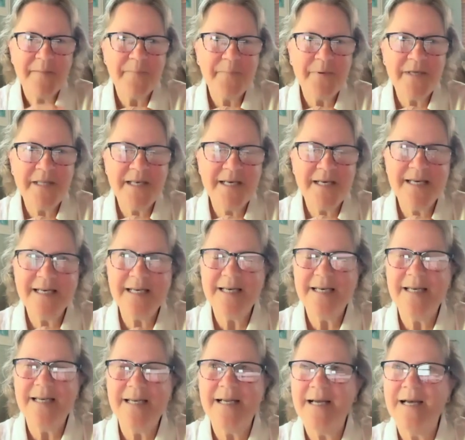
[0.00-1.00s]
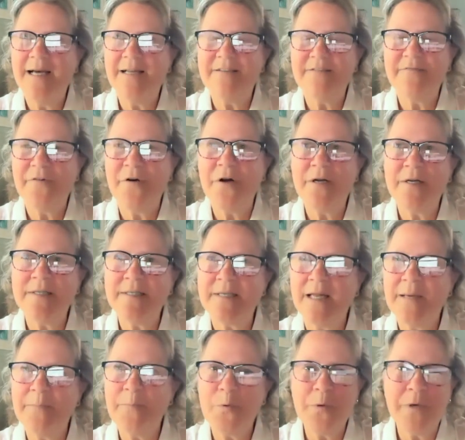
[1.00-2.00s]
but as far as
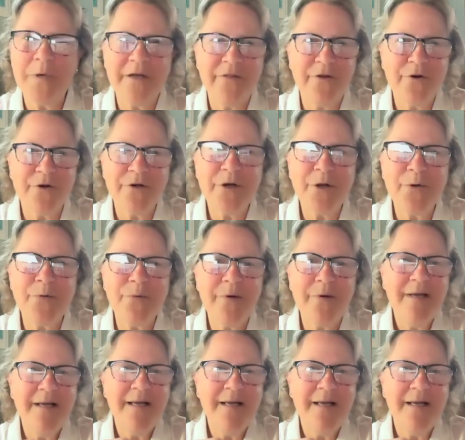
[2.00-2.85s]
i'm aware there are no